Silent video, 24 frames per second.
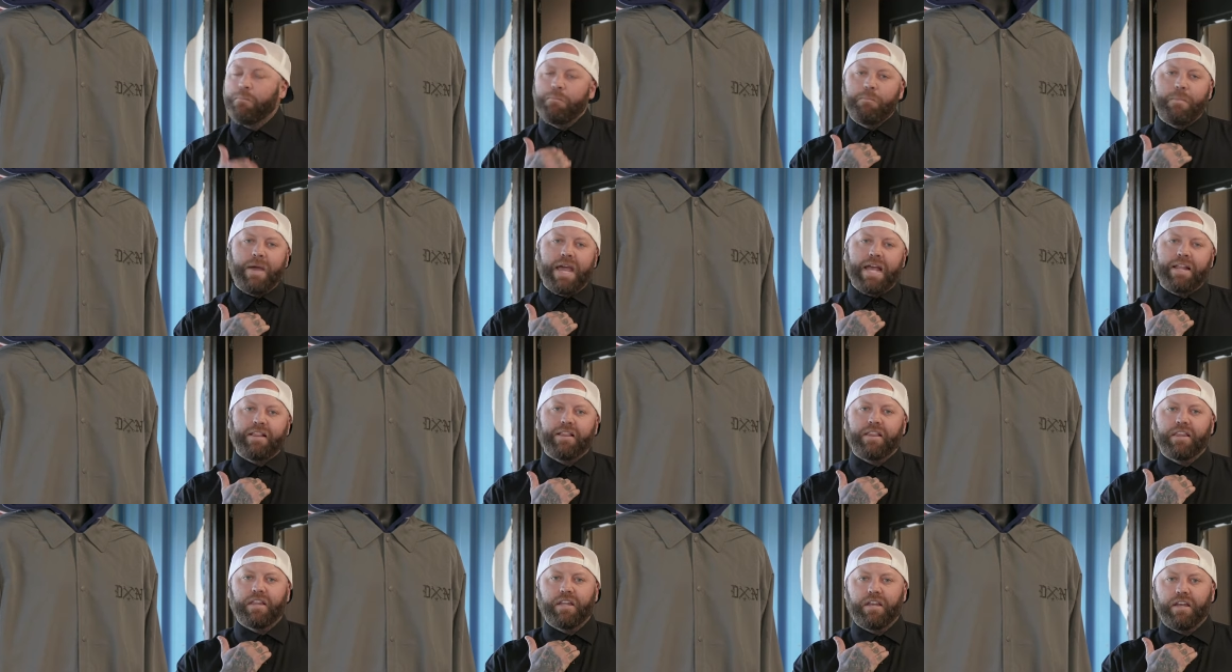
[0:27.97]

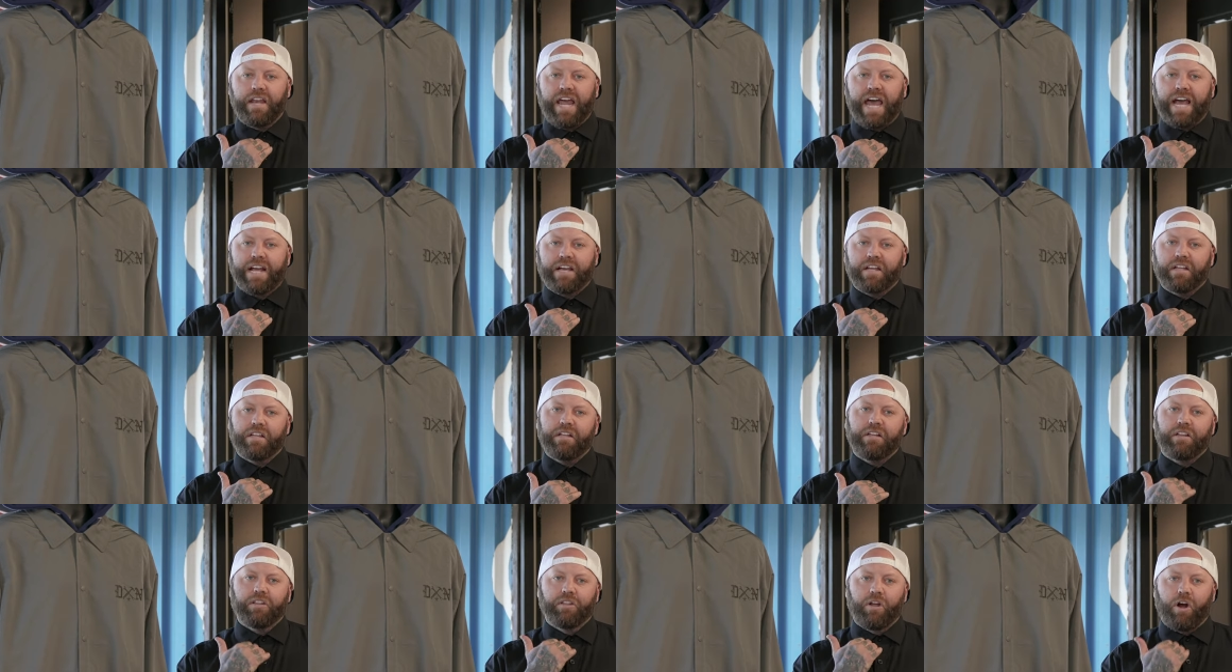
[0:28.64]
made the
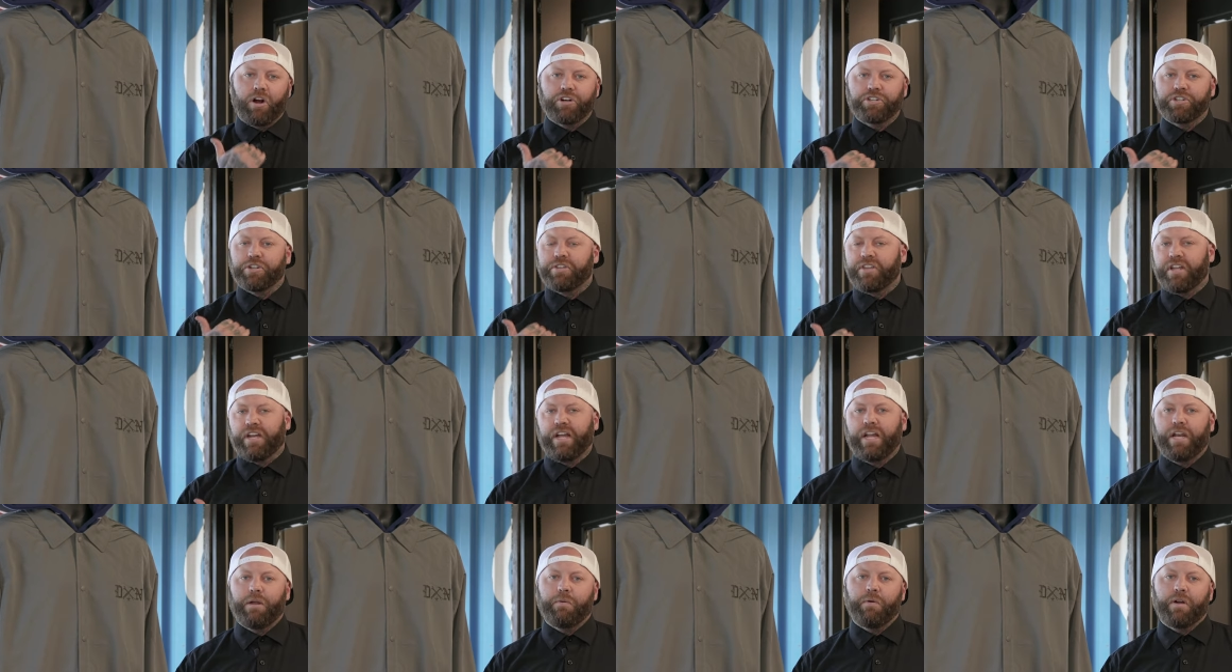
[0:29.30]
neck larger
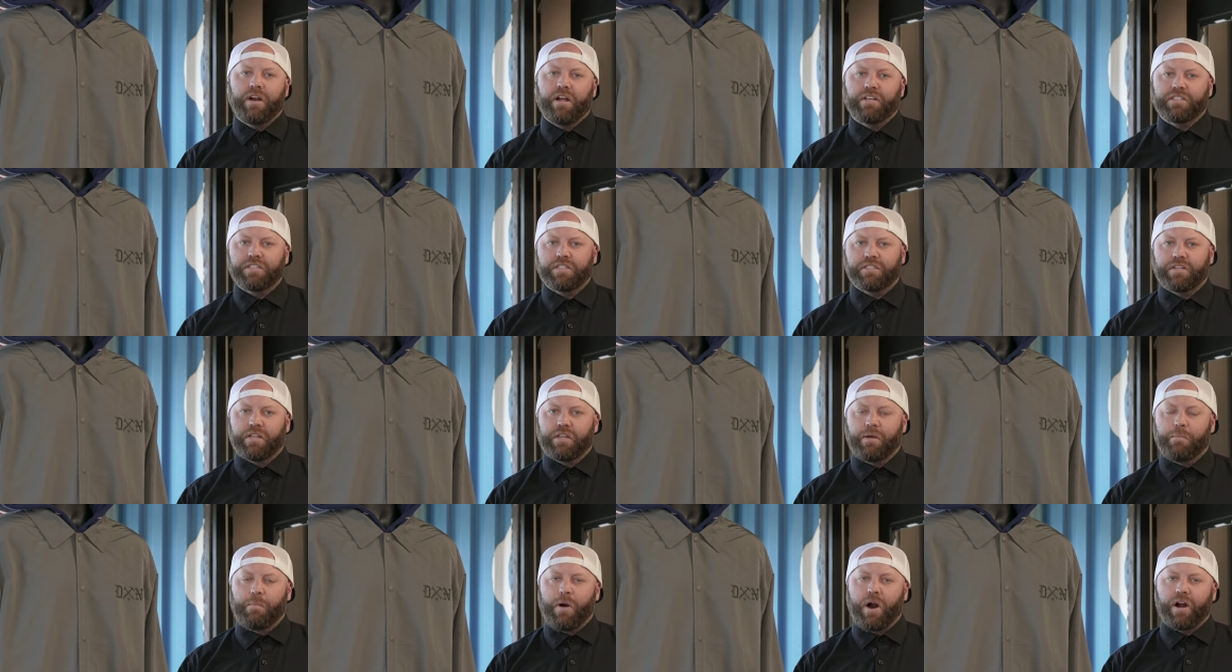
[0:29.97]
than anyone
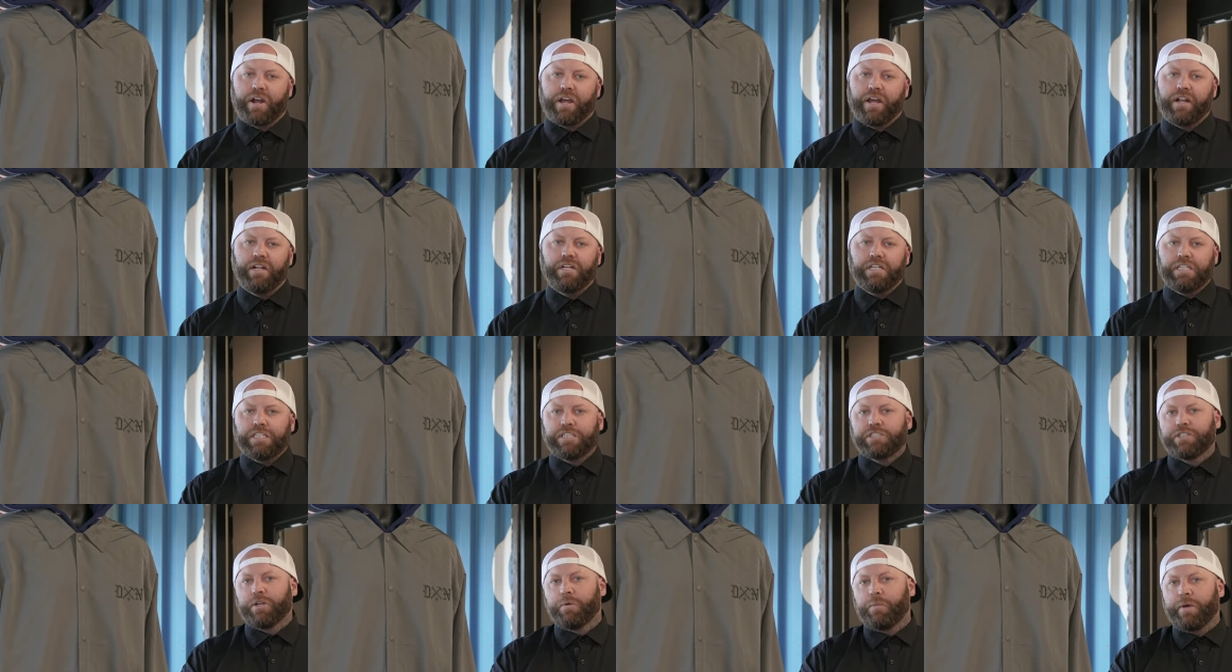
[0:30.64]
else's on the market
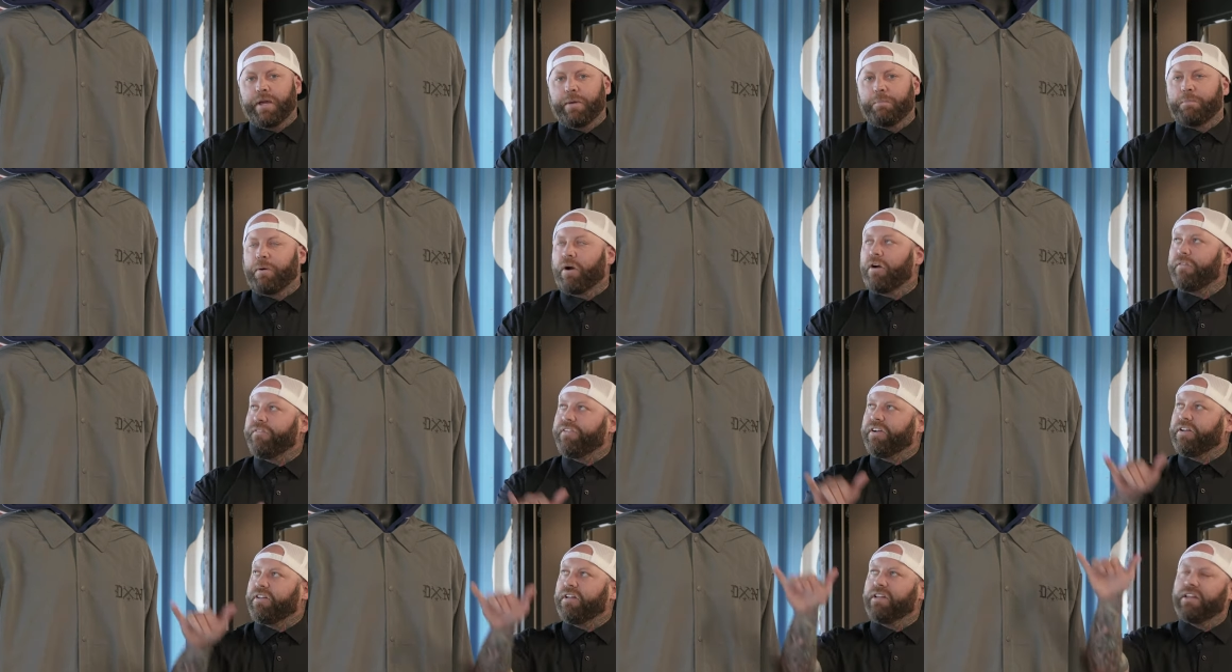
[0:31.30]
so we can
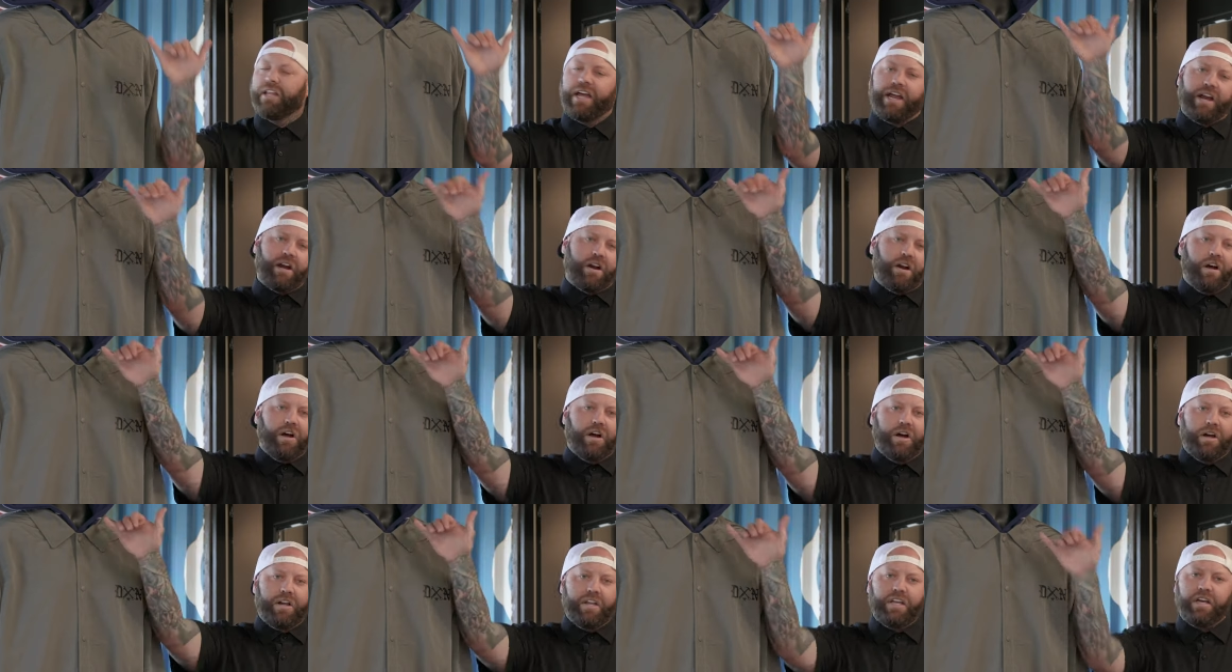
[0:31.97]
perfectly layer
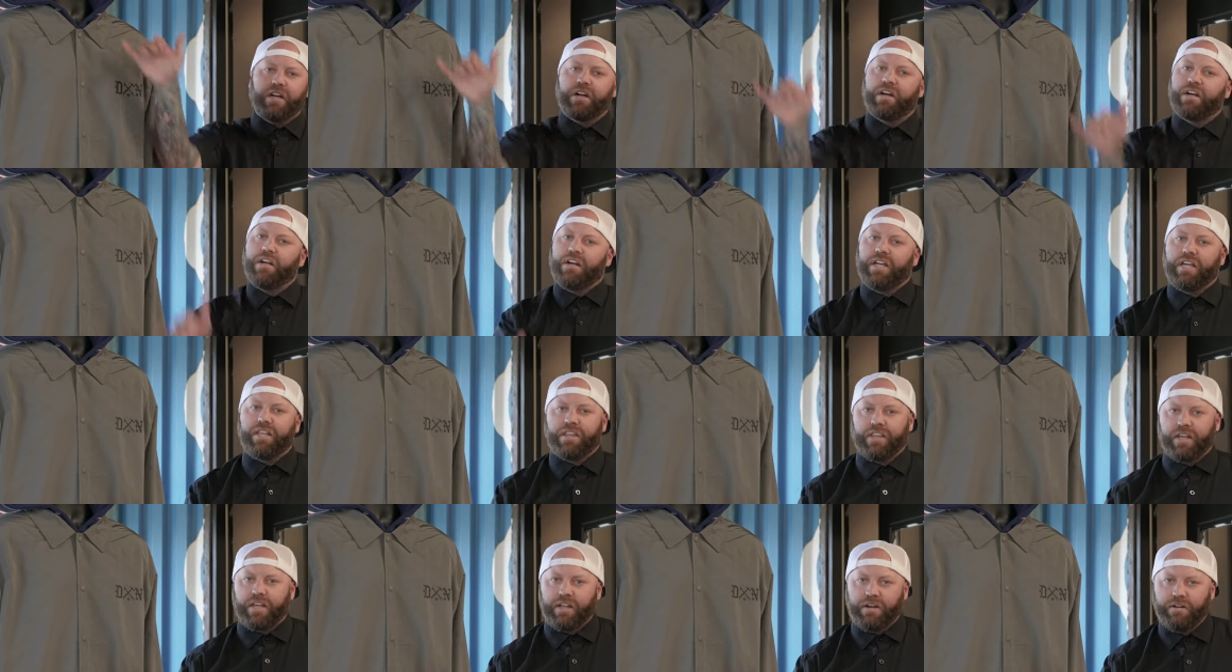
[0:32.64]
a hoodie
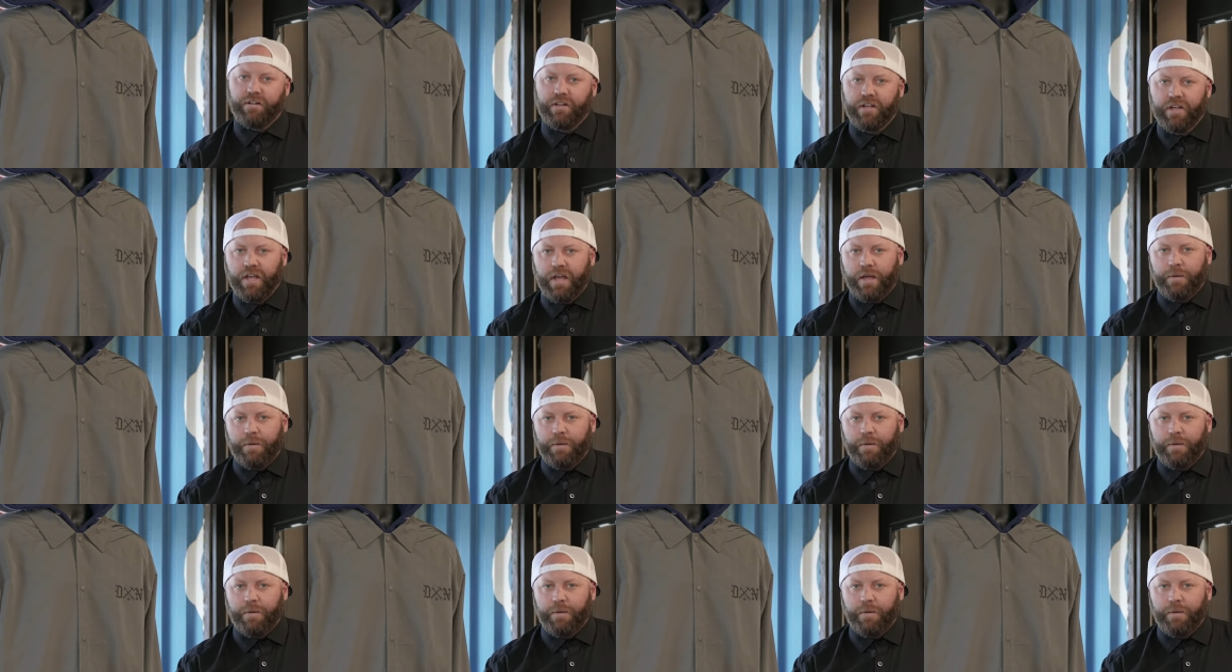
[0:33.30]
underneath it,